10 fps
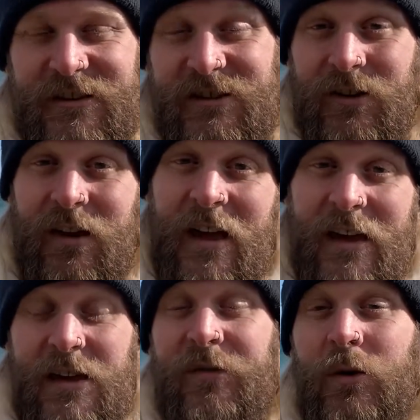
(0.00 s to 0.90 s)
And so
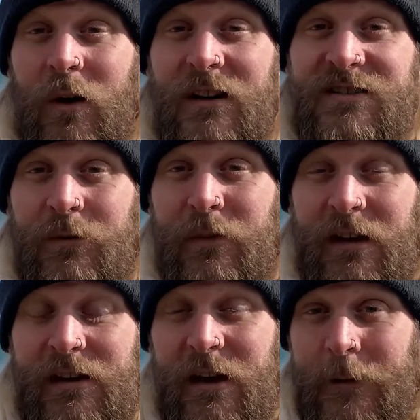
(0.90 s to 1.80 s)
if you are somebody